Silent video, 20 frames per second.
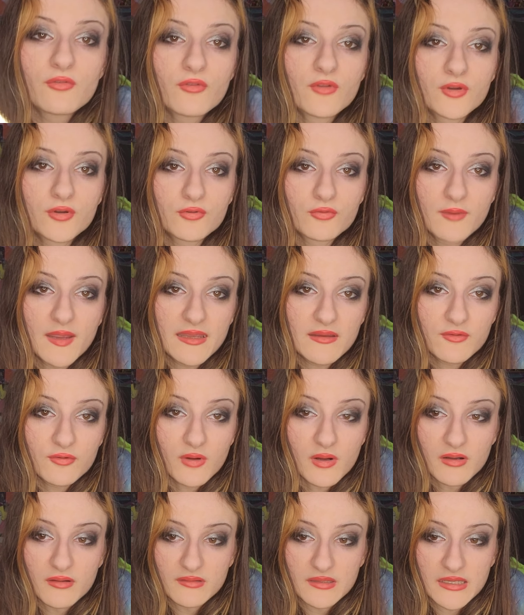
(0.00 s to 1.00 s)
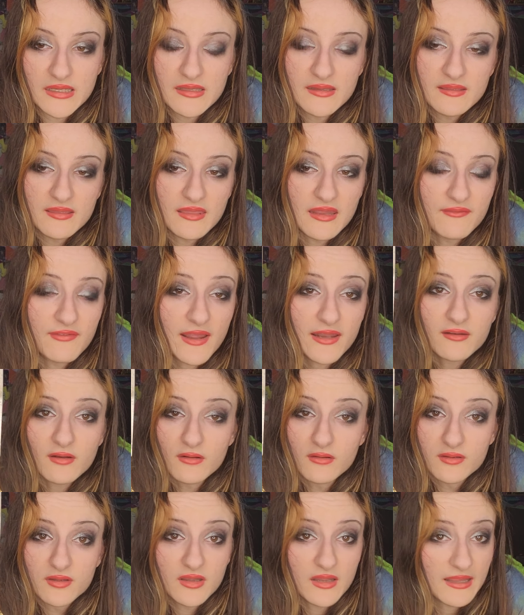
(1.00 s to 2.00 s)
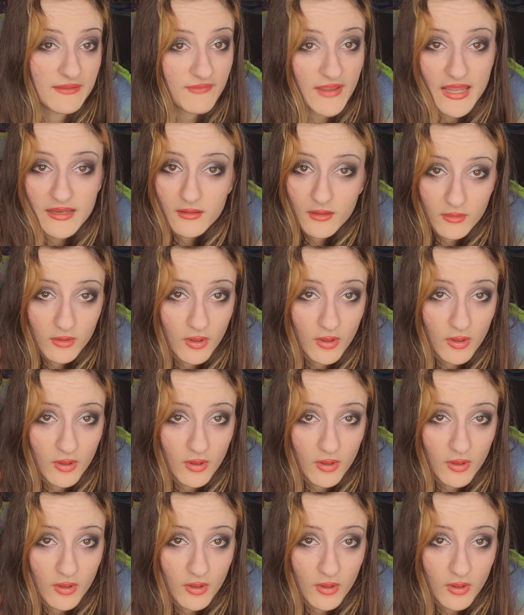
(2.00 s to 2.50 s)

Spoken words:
They're great quality. They've had a